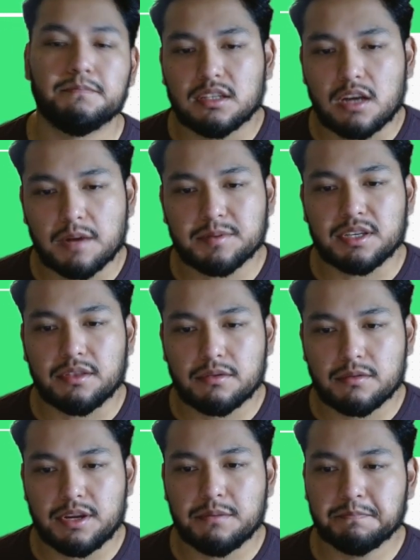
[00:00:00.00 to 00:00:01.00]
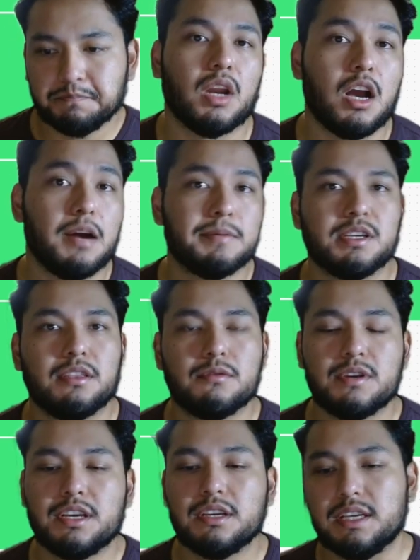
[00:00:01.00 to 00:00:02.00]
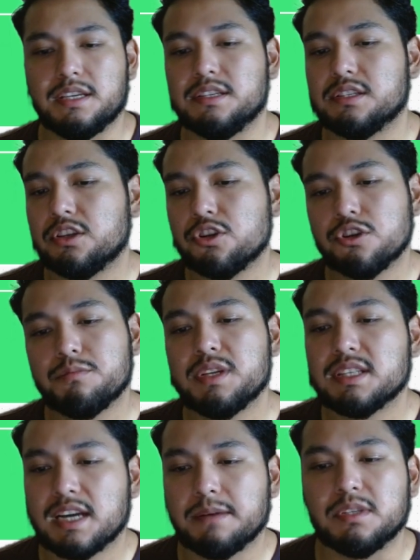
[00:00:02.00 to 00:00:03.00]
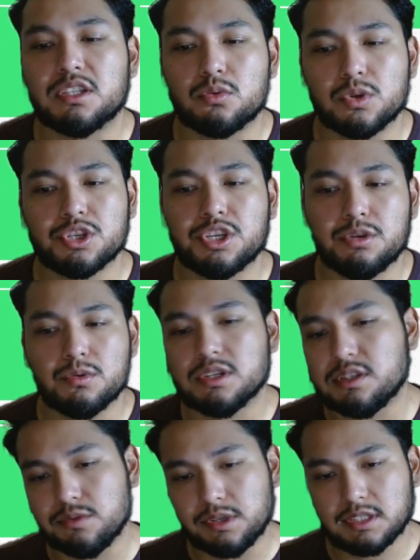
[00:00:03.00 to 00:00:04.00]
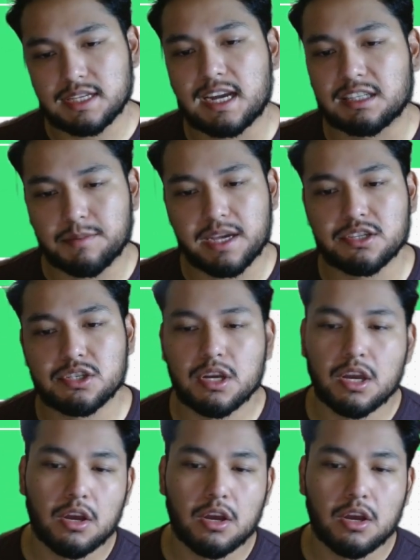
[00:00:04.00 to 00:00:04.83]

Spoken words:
Option three is could be time to switch keyword to exact match